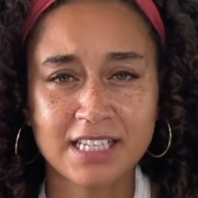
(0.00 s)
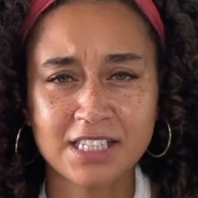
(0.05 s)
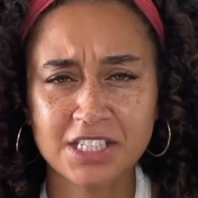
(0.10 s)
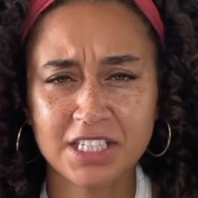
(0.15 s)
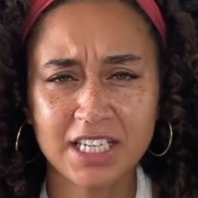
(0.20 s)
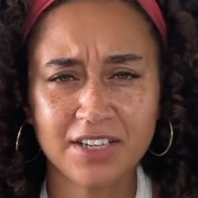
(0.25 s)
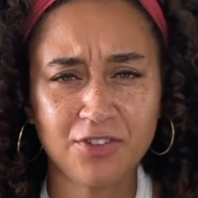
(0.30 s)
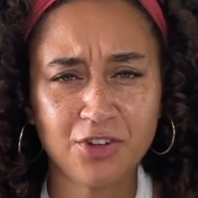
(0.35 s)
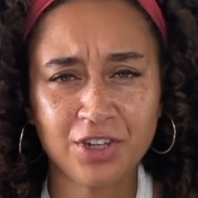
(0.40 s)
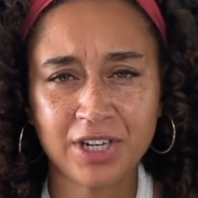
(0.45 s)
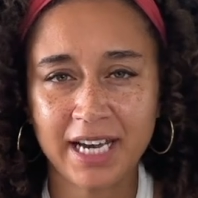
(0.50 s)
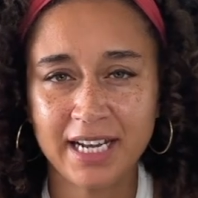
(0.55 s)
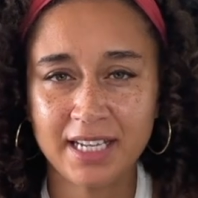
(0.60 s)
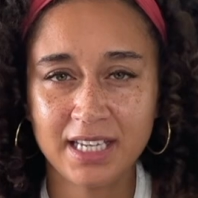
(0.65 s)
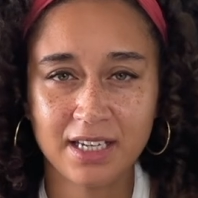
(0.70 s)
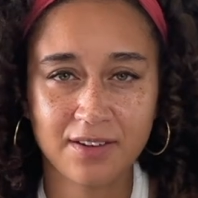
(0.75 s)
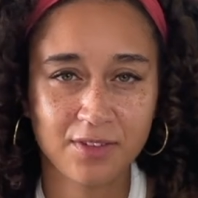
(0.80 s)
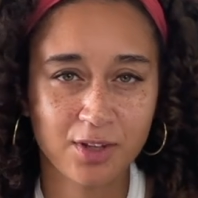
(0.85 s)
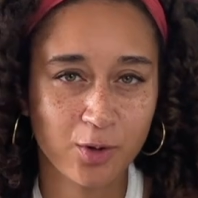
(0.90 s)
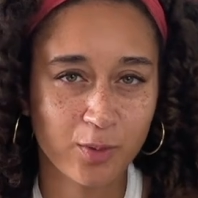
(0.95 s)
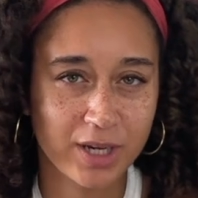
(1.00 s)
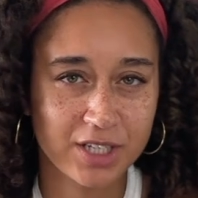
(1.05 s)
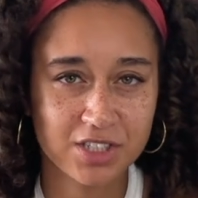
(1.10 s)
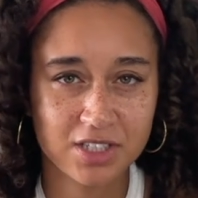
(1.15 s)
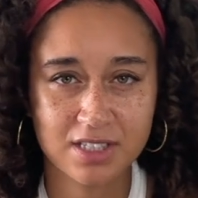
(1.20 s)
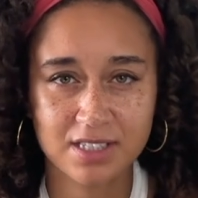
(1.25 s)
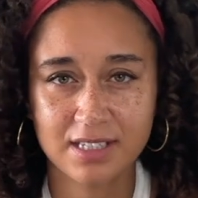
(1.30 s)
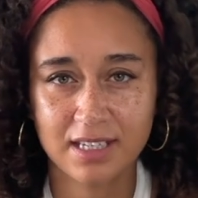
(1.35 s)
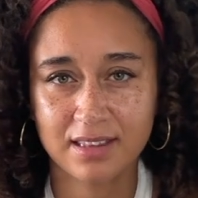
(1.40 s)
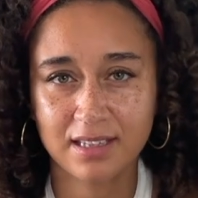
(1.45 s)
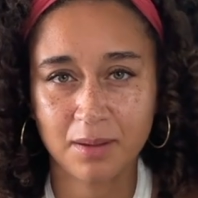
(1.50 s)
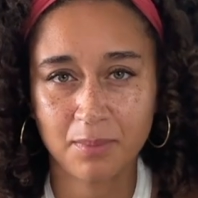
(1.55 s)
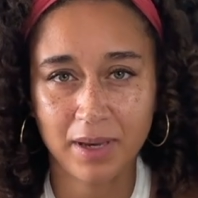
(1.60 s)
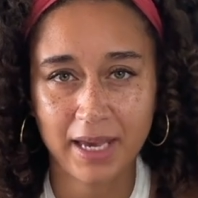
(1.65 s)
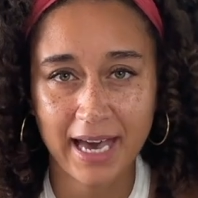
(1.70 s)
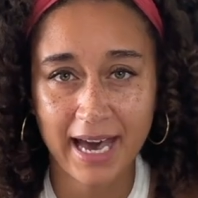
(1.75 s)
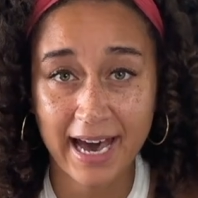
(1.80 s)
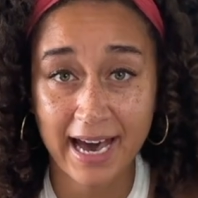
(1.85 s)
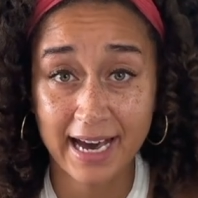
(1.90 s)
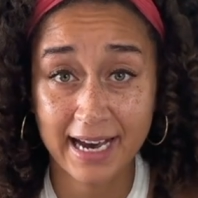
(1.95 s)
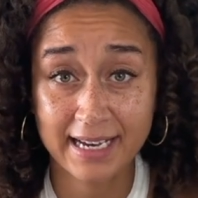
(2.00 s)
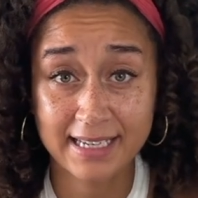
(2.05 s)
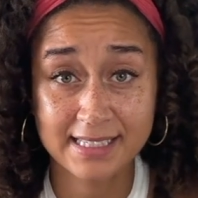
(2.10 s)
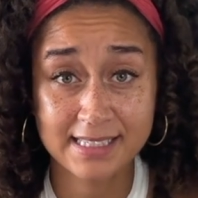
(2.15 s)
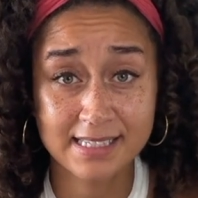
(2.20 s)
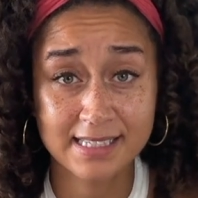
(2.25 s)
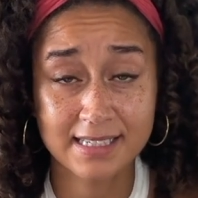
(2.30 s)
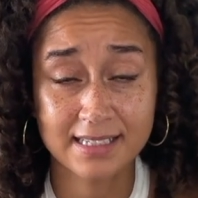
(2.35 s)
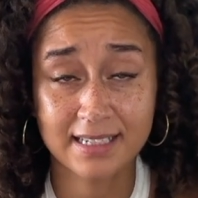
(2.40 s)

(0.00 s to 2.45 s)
To give you an idea of the questions that they may ask,